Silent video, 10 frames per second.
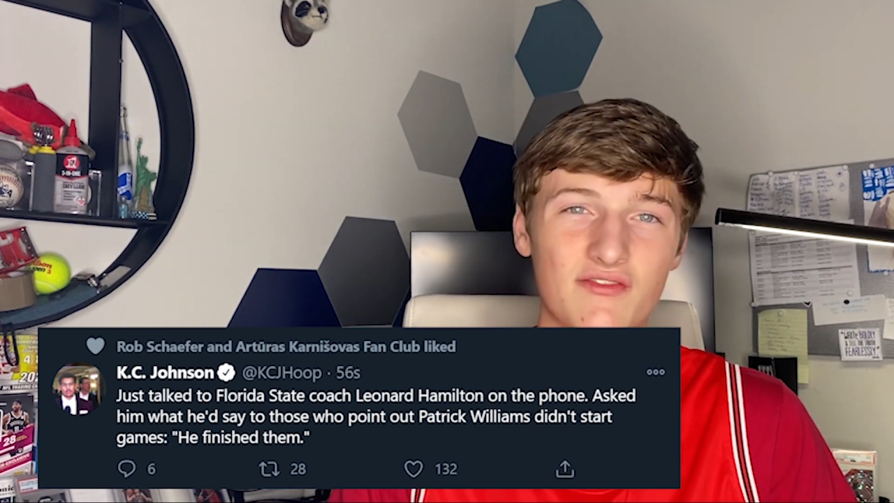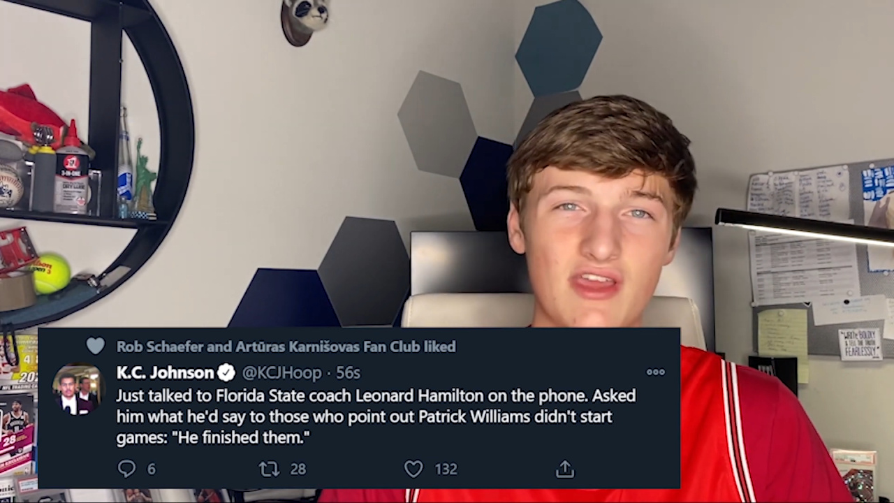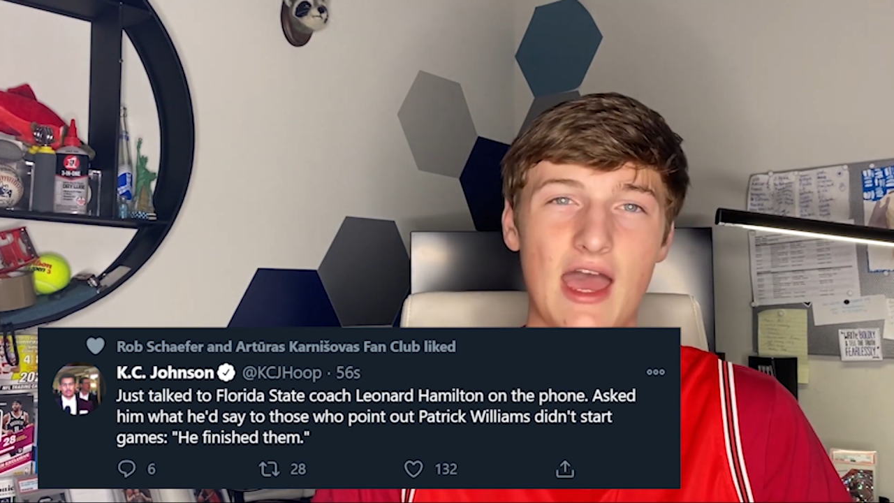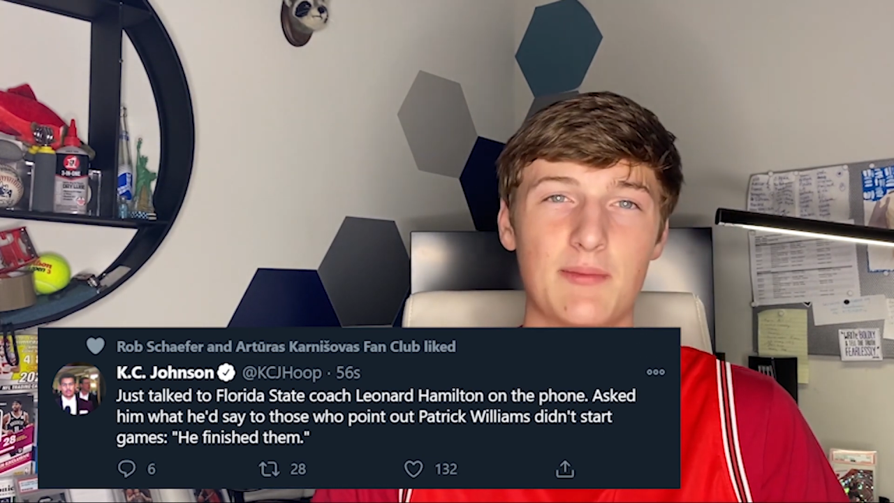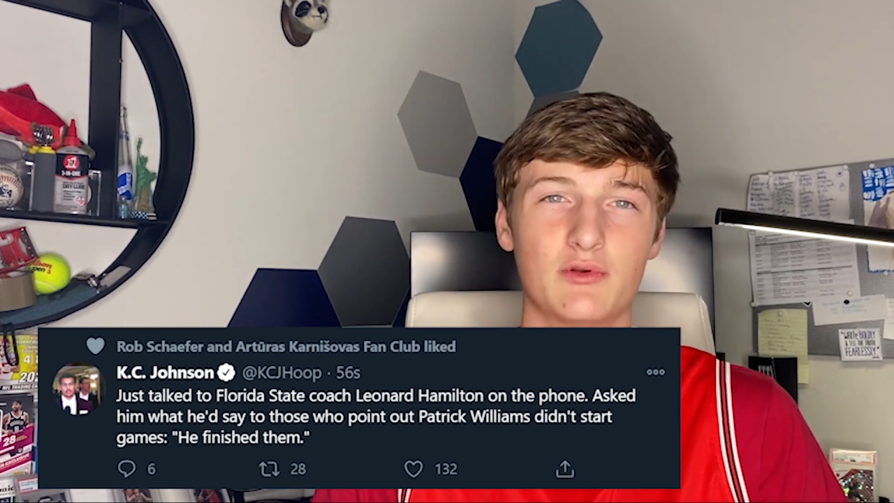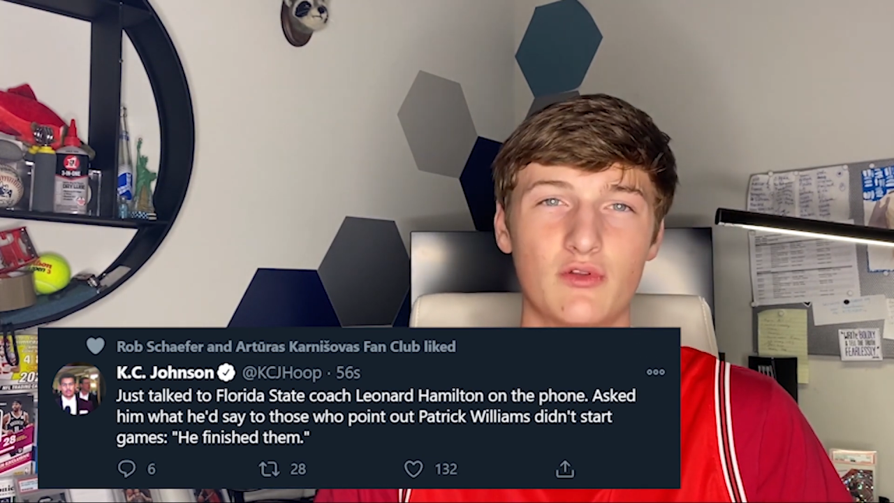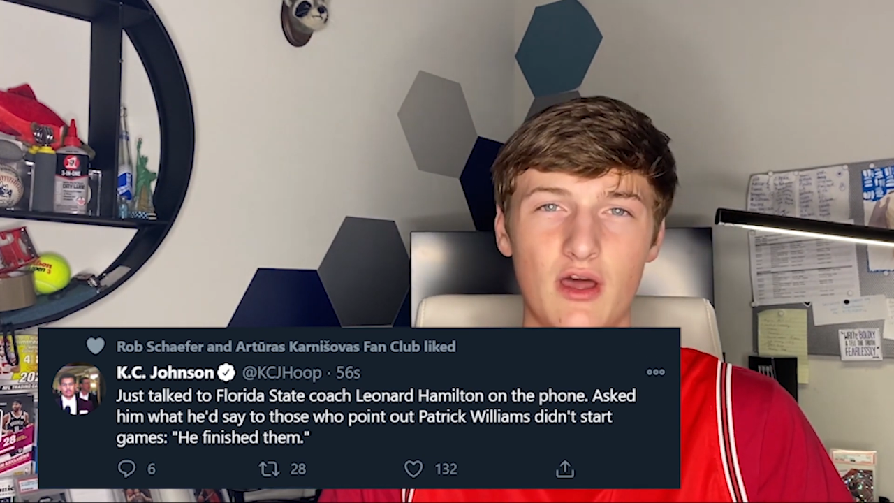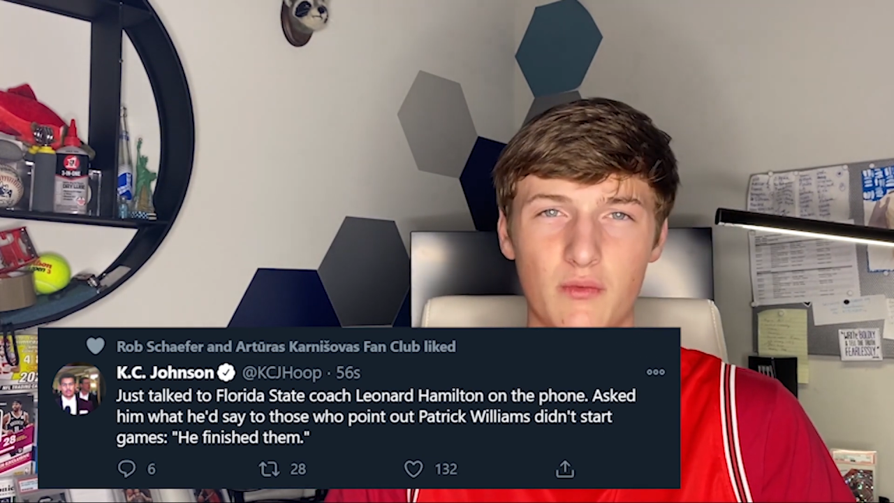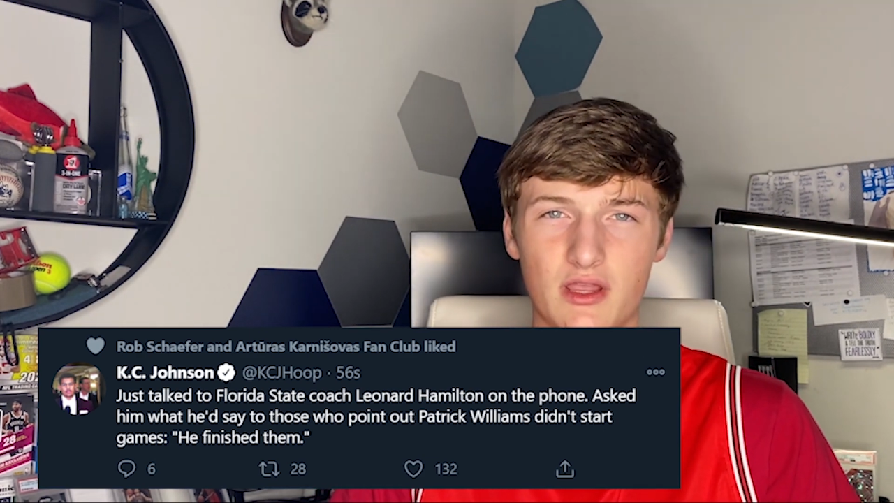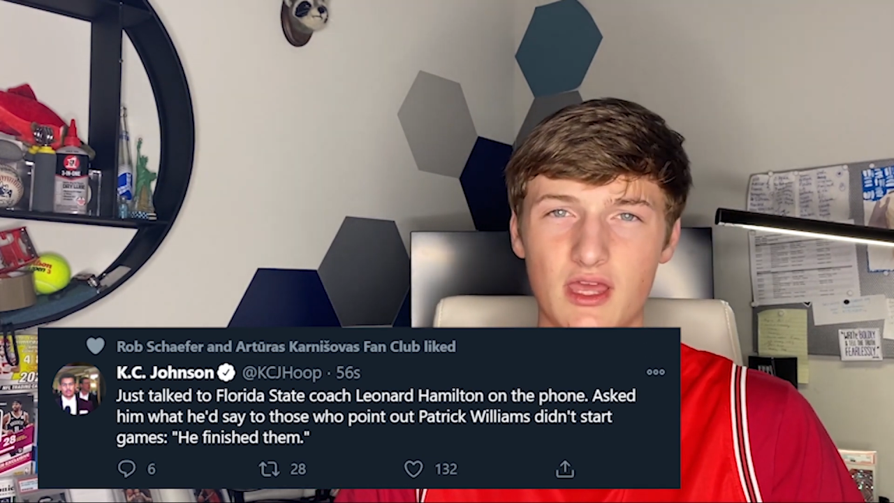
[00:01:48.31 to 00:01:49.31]
capital
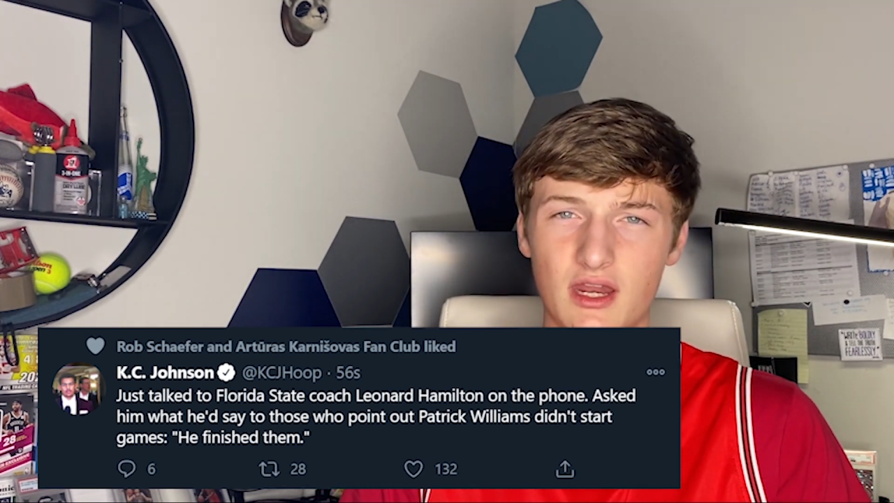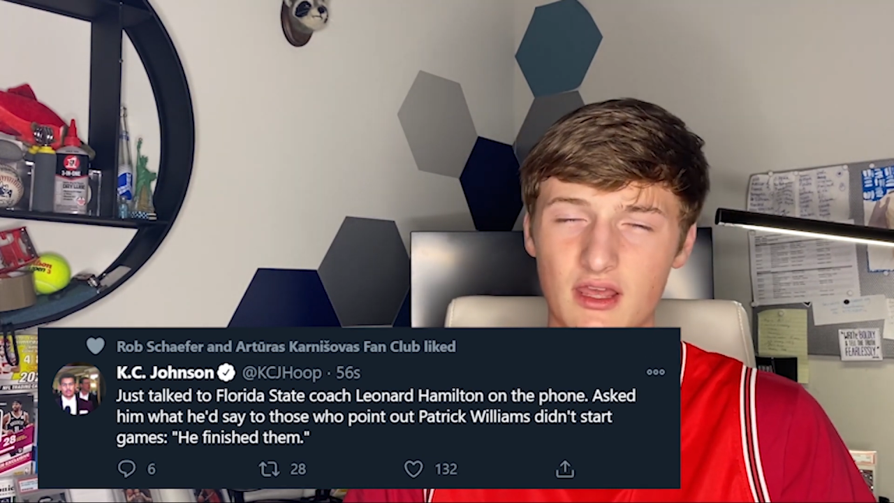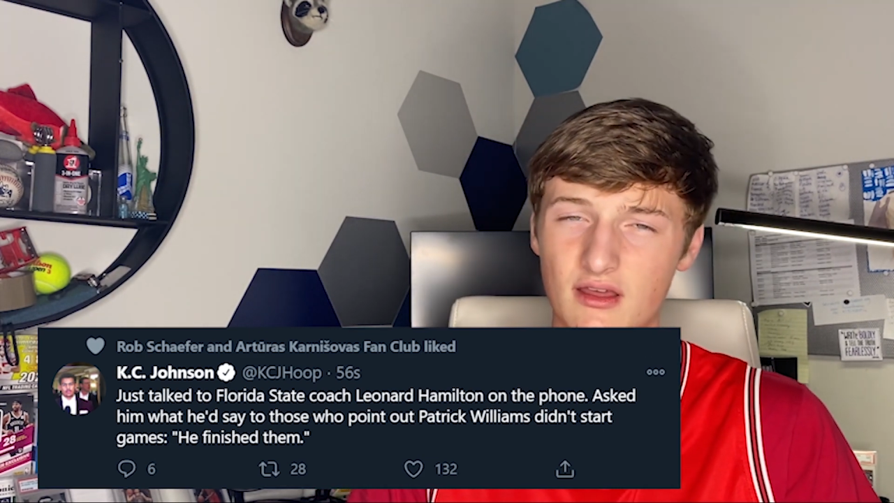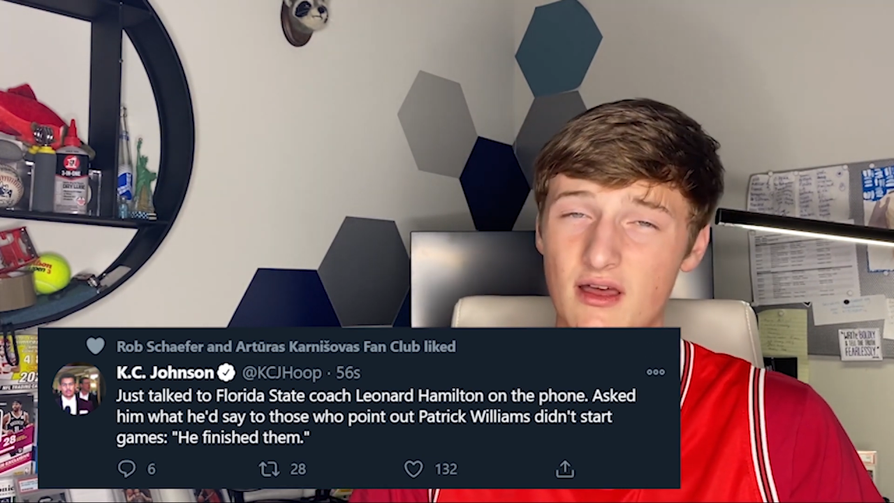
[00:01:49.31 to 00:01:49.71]
that we're getting.